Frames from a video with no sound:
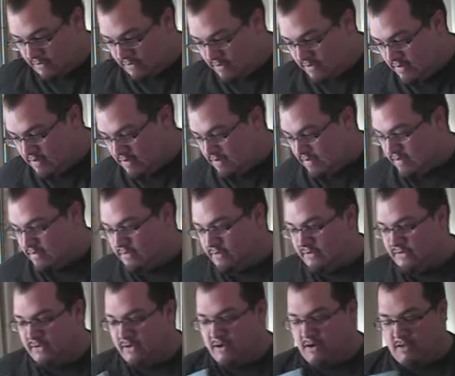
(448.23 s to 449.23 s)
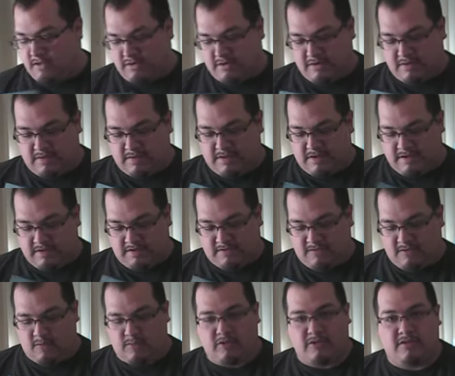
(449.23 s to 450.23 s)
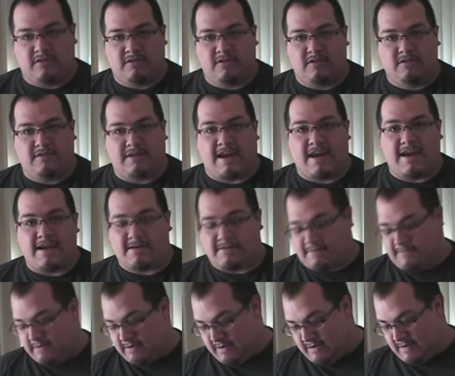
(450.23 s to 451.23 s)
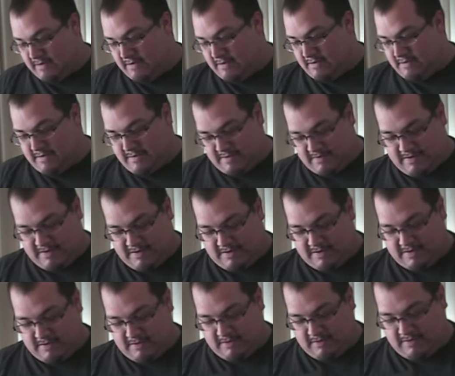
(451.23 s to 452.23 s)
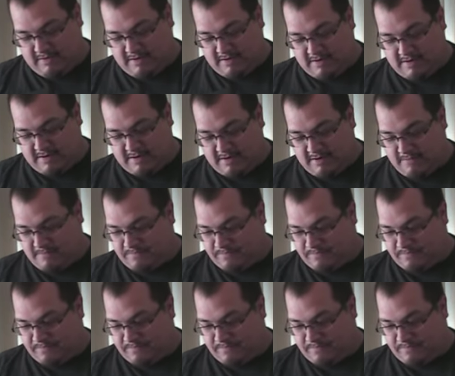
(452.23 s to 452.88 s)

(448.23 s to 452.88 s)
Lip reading: So those are all good things for a book to have. And